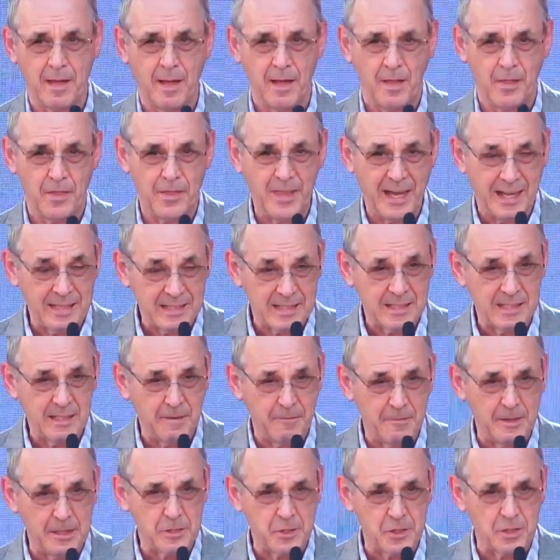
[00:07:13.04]
That's the
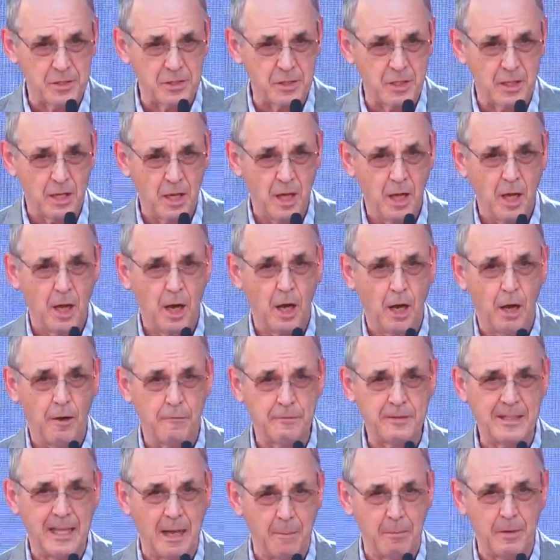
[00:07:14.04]
vision
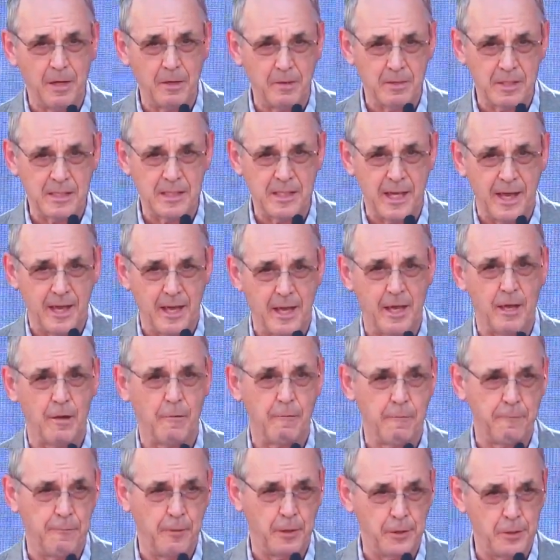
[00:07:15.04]
of WSA
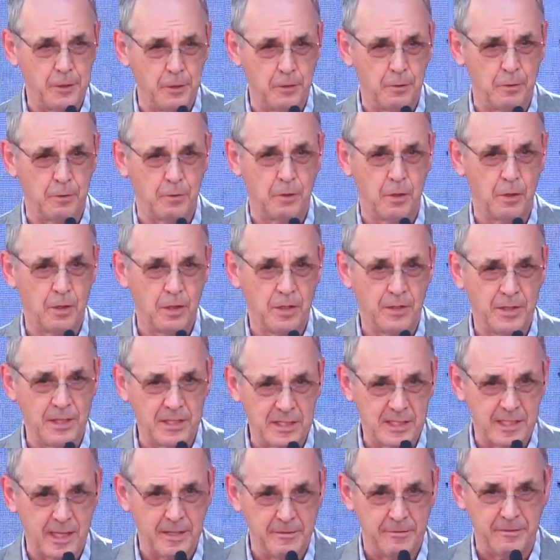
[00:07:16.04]
for you
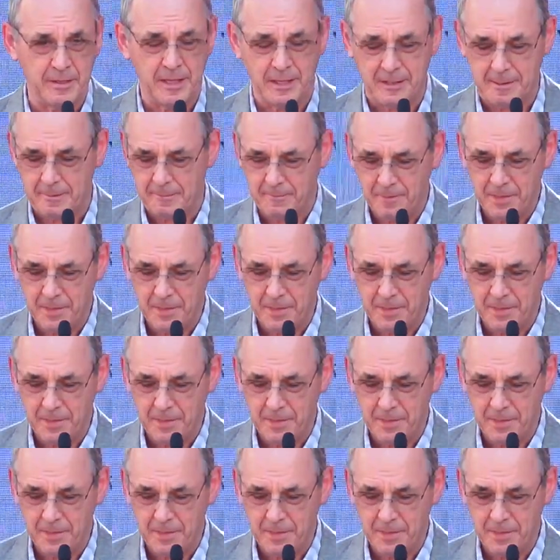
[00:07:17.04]
this evening.